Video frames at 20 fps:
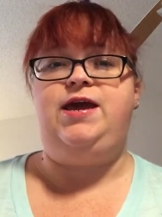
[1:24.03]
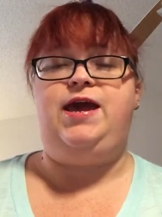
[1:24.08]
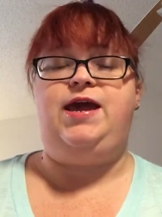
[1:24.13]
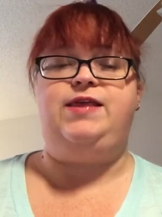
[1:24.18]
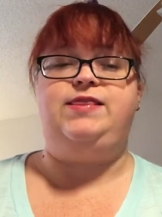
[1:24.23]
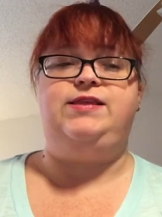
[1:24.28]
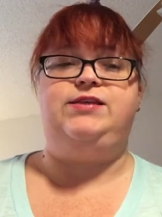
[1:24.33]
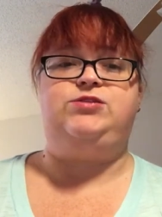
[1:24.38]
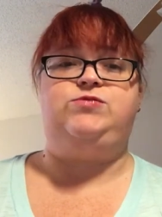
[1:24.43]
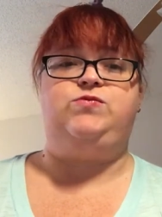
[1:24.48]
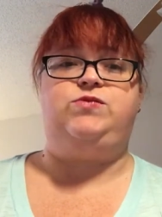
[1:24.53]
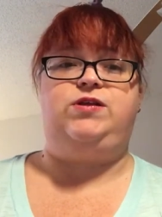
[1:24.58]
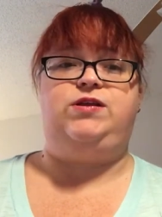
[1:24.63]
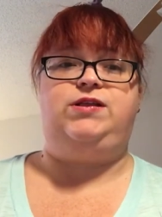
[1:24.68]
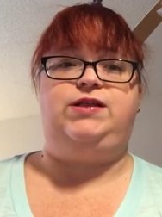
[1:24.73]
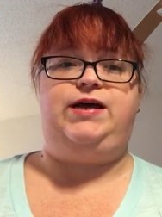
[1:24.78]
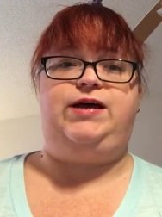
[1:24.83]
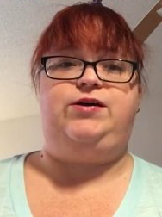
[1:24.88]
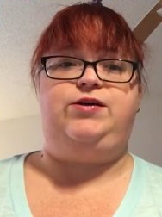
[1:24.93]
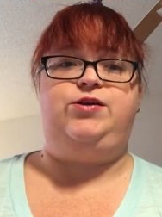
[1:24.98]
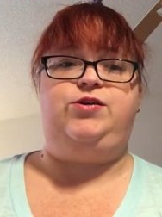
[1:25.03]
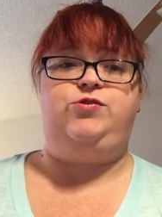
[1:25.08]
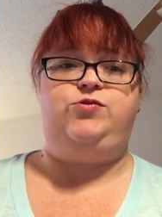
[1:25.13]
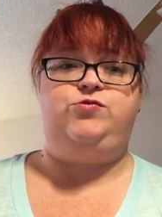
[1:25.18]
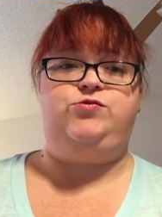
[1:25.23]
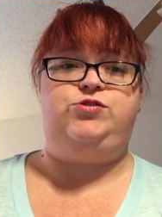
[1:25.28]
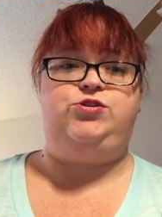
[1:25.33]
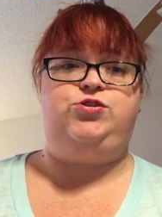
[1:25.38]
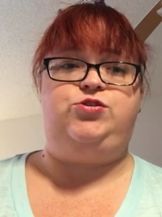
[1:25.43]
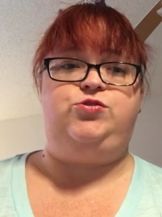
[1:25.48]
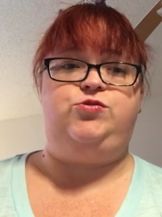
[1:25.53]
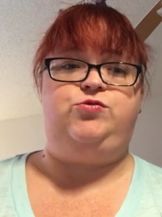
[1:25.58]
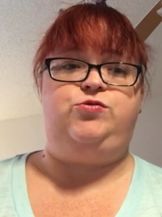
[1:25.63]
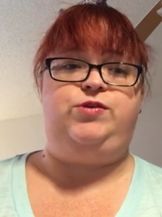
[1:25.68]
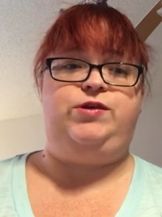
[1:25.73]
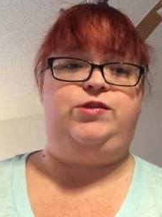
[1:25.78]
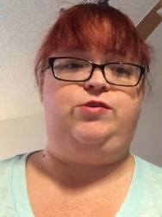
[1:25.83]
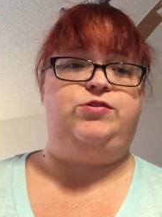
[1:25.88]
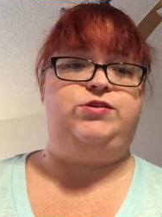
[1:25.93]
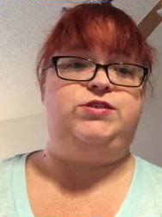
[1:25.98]
And this will allow you to
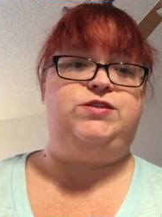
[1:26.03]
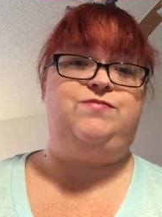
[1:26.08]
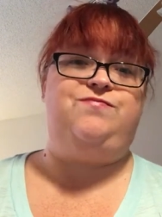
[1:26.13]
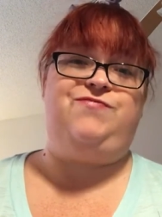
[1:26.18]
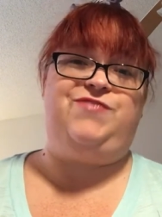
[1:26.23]
either just